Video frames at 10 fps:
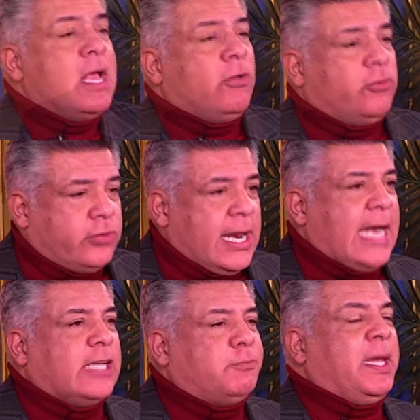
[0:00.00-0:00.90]
So tonight,
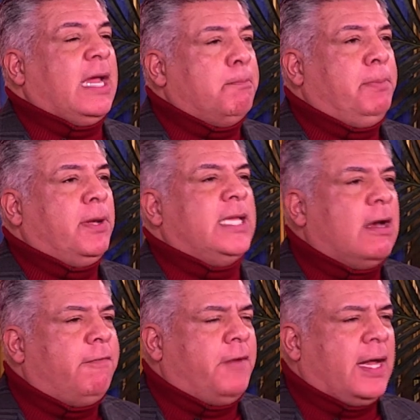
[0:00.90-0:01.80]
let's begin building
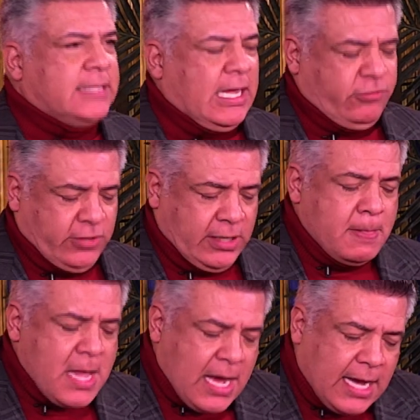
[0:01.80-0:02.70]
our foundation
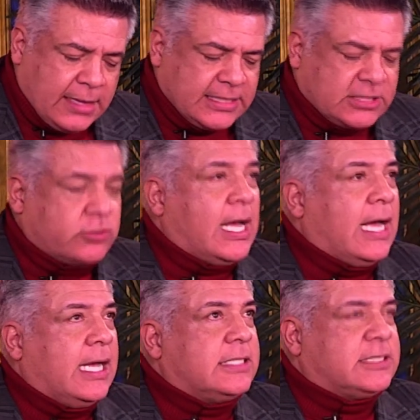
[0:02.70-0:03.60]
on this
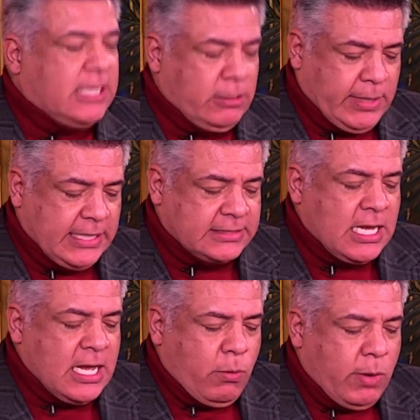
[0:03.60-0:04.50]
series.
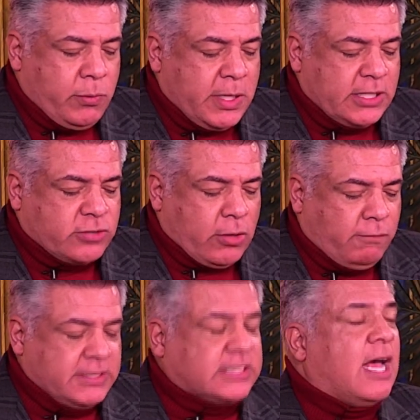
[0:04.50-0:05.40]
We're going to start off
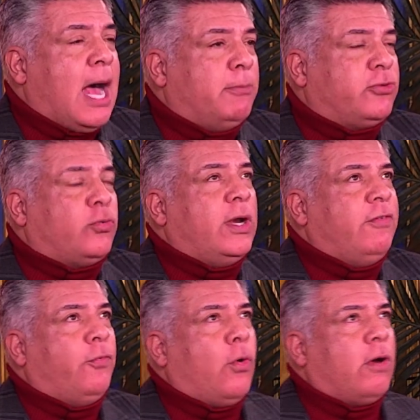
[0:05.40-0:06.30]
with Psalms
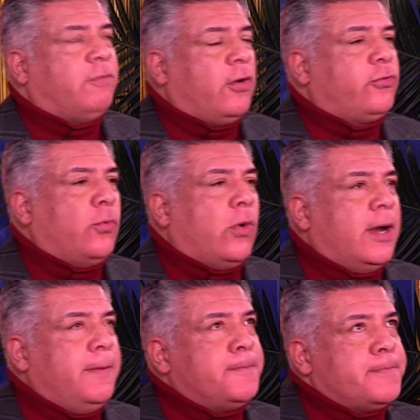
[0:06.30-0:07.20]
24, verse 1.